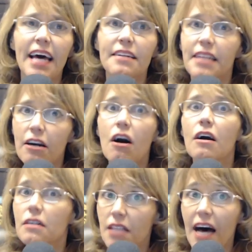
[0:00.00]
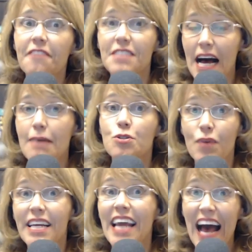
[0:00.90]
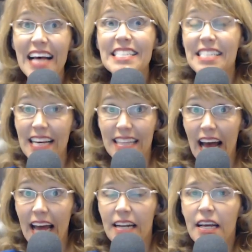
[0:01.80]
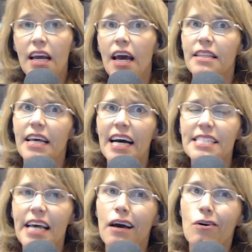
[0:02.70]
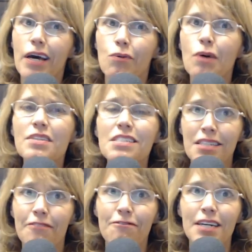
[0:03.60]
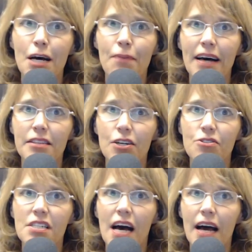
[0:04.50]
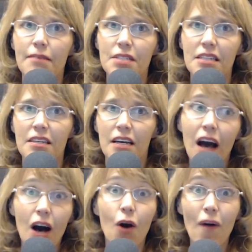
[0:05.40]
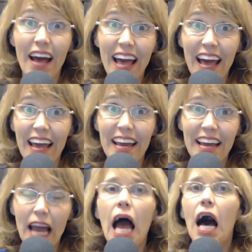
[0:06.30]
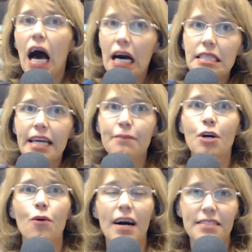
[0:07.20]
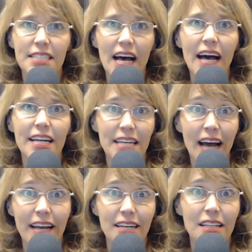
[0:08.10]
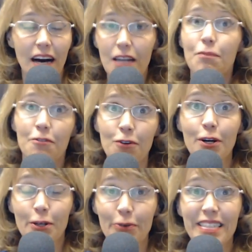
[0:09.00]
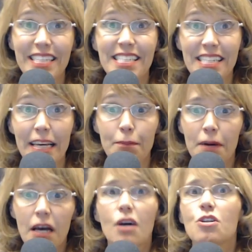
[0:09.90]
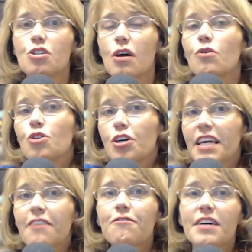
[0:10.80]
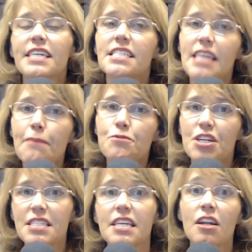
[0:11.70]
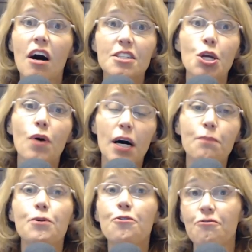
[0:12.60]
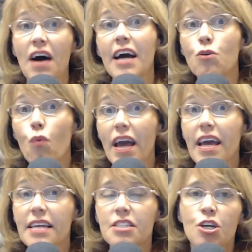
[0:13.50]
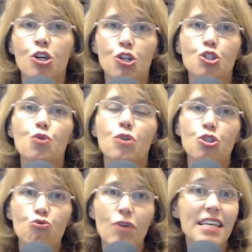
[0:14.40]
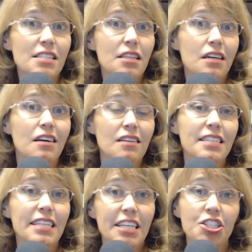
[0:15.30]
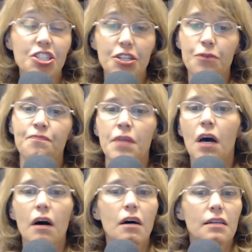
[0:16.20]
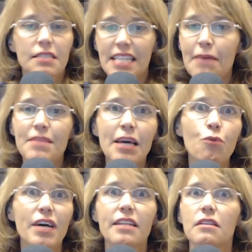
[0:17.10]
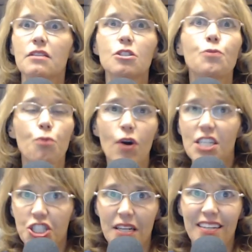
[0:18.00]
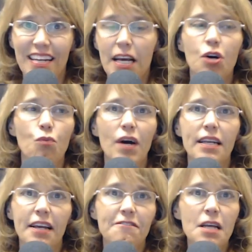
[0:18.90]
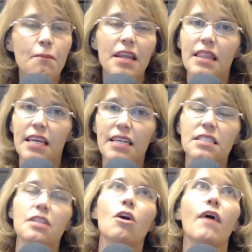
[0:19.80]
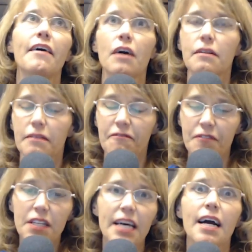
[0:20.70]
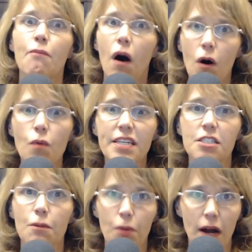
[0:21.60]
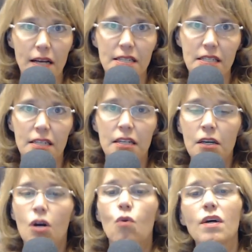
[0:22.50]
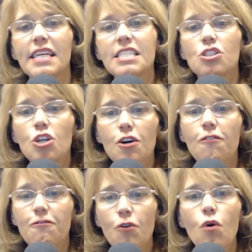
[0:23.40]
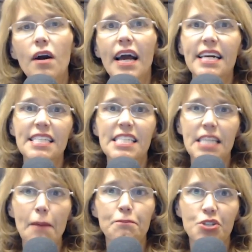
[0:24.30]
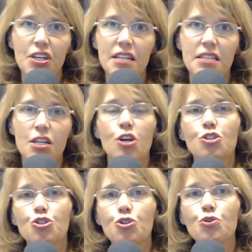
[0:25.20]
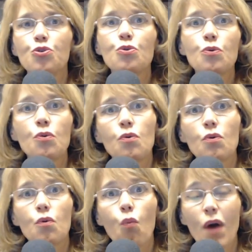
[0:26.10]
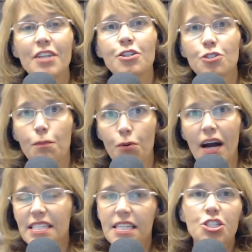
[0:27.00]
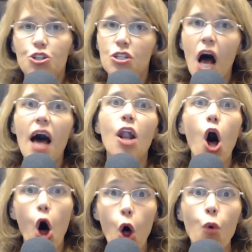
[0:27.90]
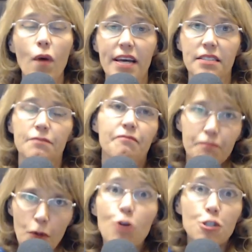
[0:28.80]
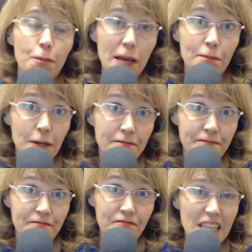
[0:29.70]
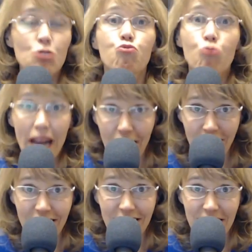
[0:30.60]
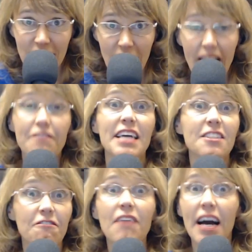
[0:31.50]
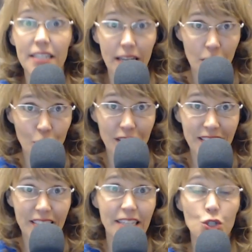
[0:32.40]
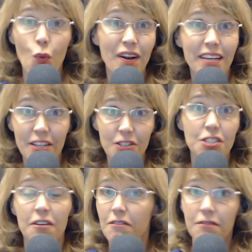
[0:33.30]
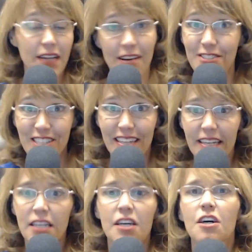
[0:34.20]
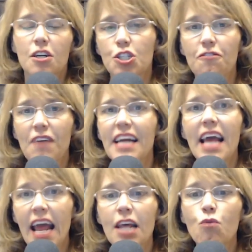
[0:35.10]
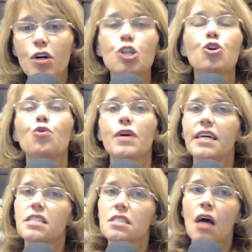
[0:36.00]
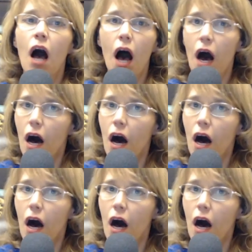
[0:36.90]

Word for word: And there are a lot of times when he has done that. And then I say, okay, what was different about those times? Oh, hey, I let him go outside at nine o'clock before we went to sleep. So looking for exceptions can also help you find ways to address the current issue. Same thing with depression. When, if somebody thinks, you know, I feel like I'm always depressed. Well, let's look for exceptions to when you're depressed, because you're not always. Most people, it's rare. I have yet to find anyone in twenty years of counseling to find anyone who is